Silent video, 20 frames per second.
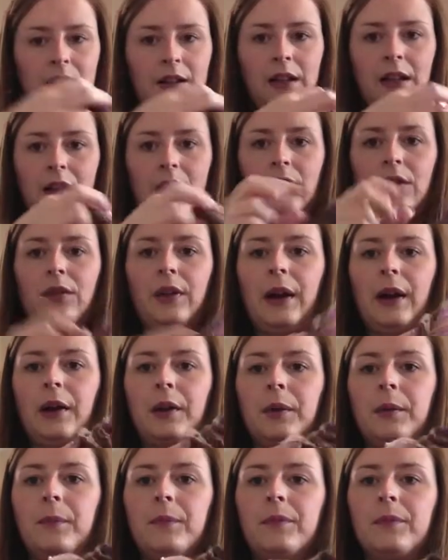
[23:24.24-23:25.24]
And I love how
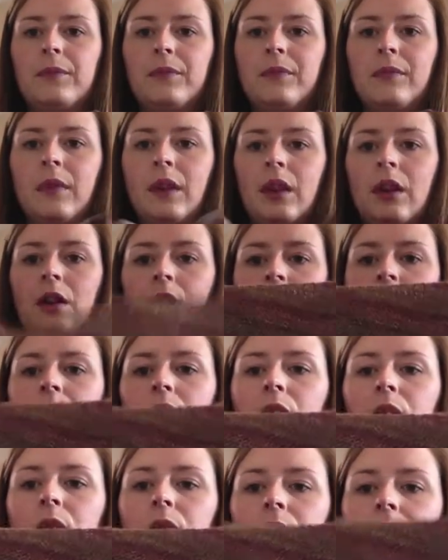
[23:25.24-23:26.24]

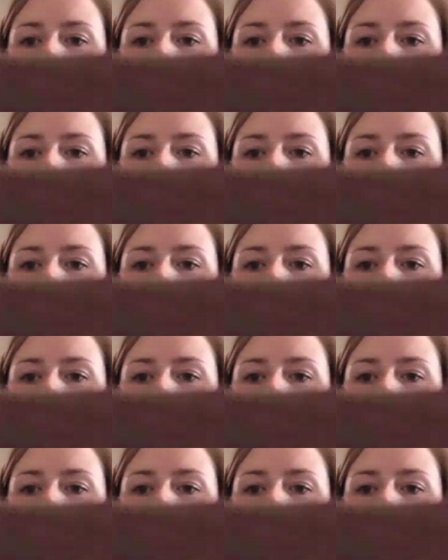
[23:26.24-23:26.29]
all the